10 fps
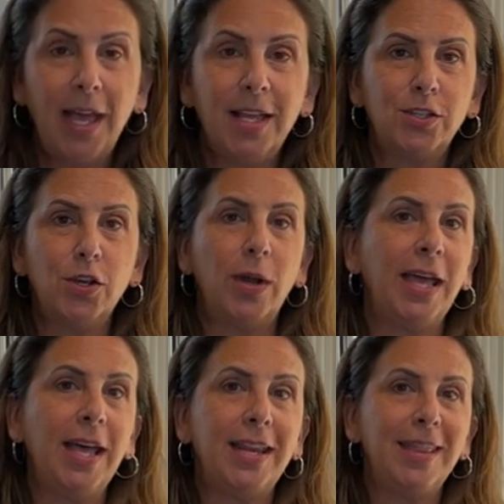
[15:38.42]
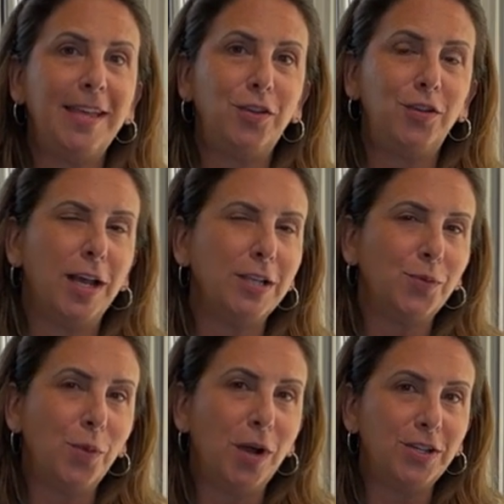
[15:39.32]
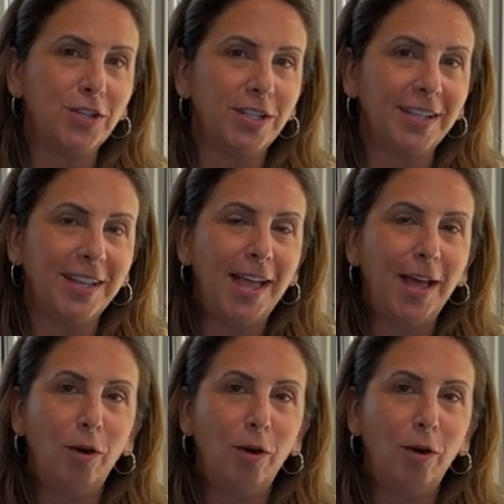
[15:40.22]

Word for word: So again, thank you guys for watching.